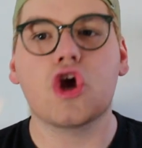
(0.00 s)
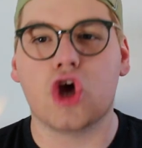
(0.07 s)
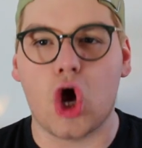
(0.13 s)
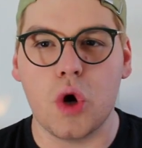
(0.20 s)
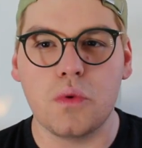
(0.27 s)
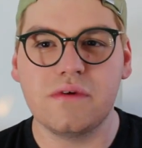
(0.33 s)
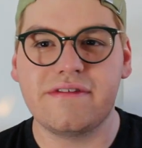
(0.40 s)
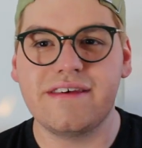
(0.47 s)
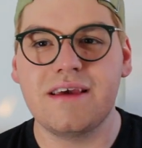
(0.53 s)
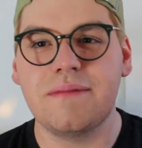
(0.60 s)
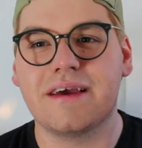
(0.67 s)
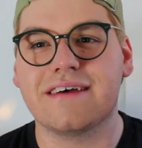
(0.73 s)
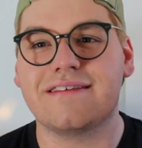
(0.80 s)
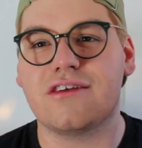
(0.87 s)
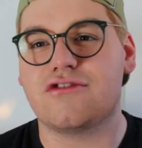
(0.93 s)
cozy
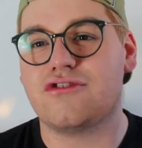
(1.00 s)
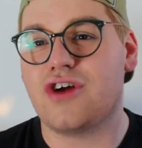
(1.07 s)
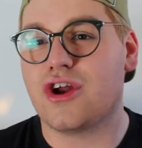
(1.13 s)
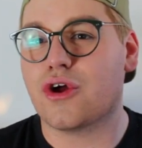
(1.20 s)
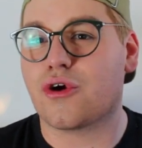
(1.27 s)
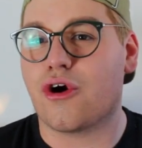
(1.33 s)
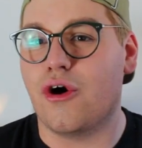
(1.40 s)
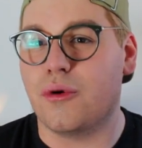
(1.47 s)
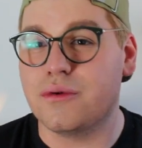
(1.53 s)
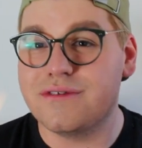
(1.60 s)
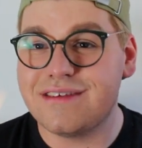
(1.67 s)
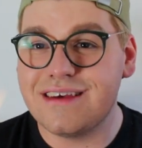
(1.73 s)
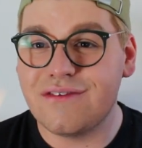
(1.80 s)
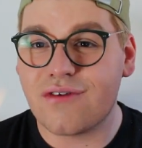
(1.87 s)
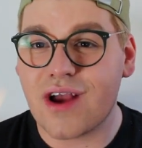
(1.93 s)
because it's not a
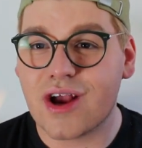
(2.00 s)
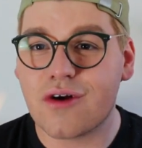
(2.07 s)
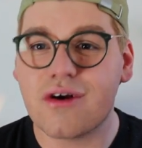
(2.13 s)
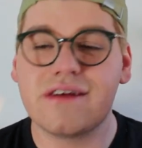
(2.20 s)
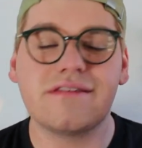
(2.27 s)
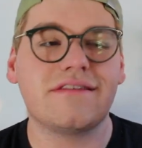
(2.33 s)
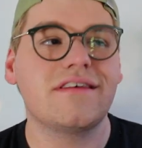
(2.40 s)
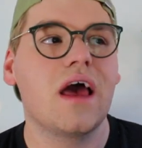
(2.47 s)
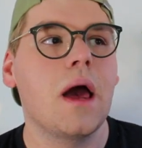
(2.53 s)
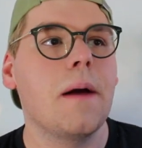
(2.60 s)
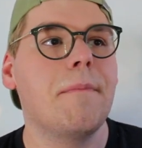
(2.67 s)
cozy fragrance,